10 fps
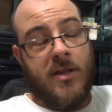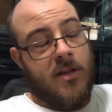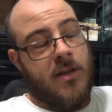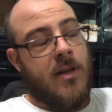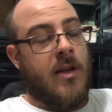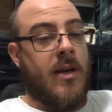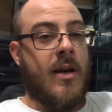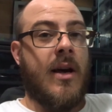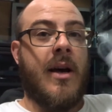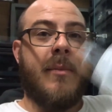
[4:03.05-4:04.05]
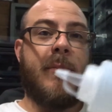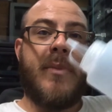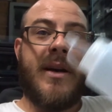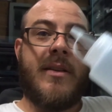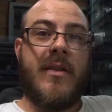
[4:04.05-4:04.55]
But
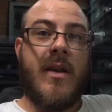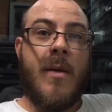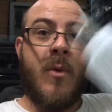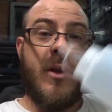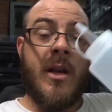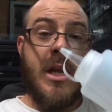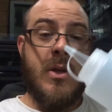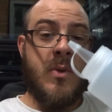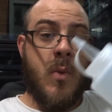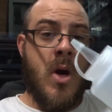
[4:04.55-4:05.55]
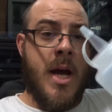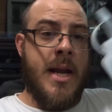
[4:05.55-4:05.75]
I'm only going to use 1,